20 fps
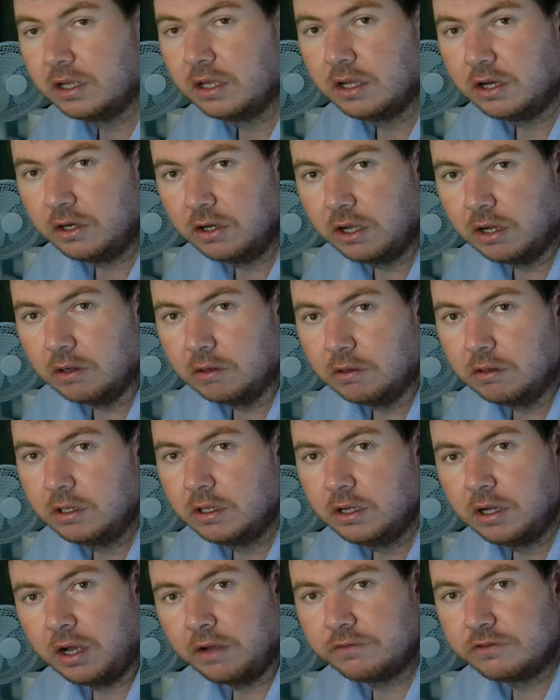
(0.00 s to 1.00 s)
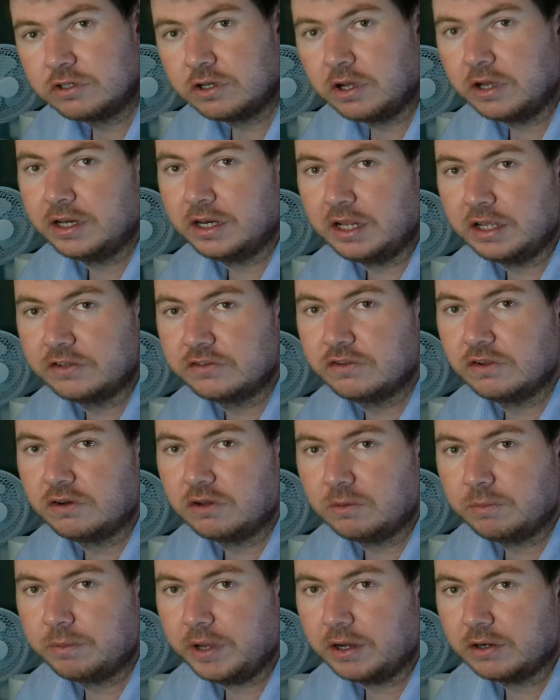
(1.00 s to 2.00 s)
No, I've tried an external
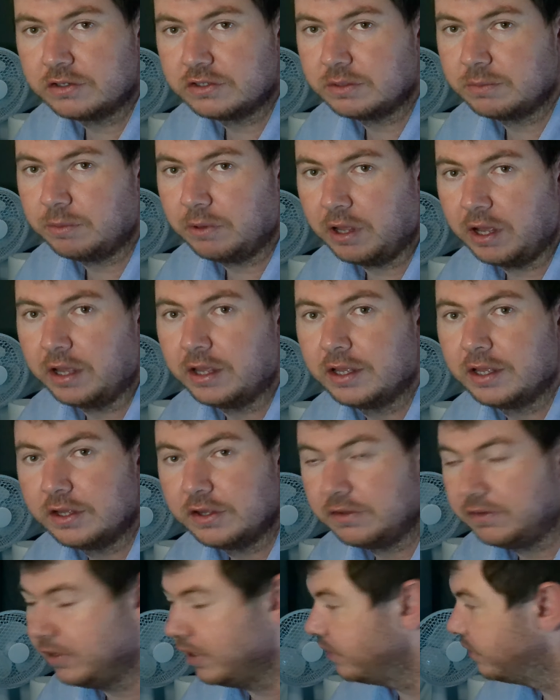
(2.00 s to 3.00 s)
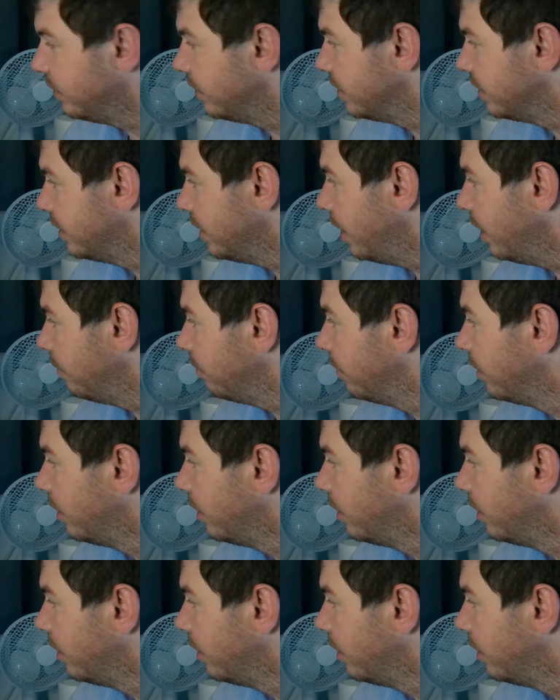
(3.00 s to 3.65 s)
power supply. Does the same.